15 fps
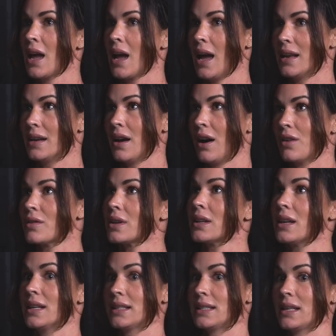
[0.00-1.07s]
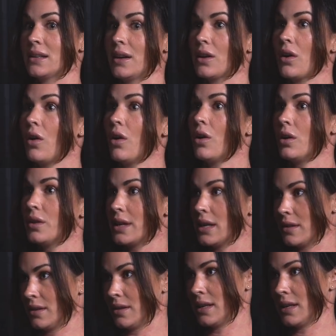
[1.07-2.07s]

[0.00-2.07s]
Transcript: And not realizing like all the other